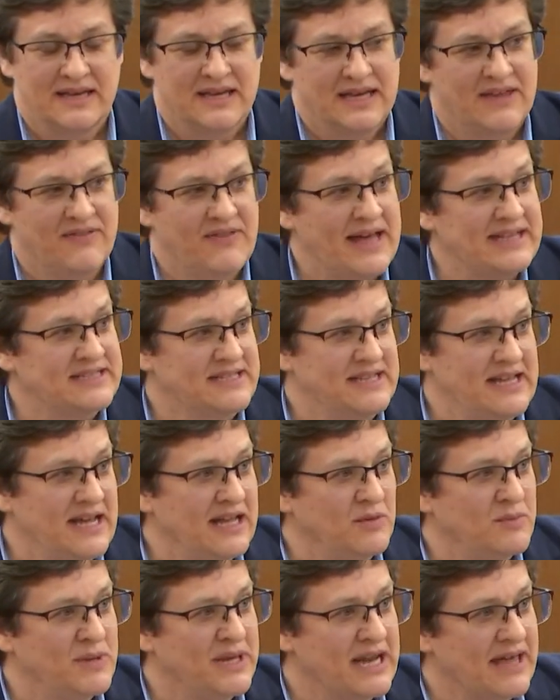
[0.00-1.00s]
And that's the
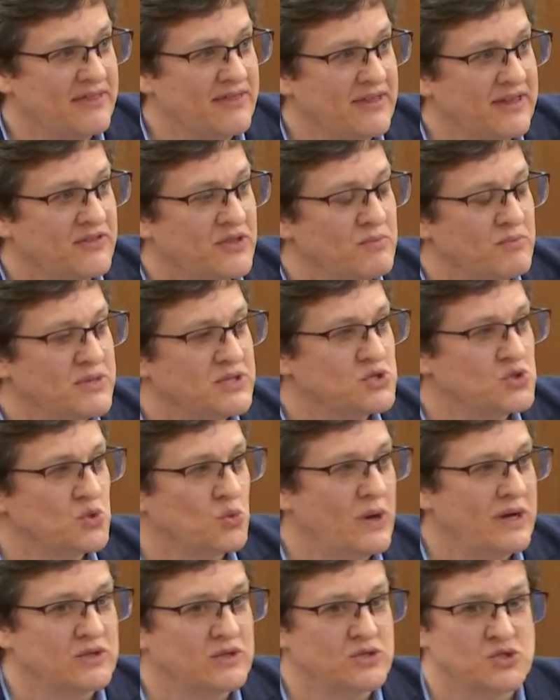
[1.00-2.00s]
element I think that Mr.
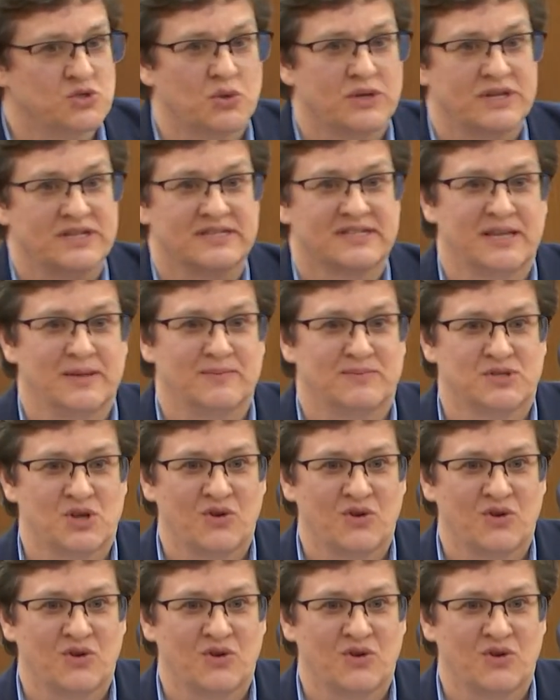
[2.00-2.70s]
Welch sort of skips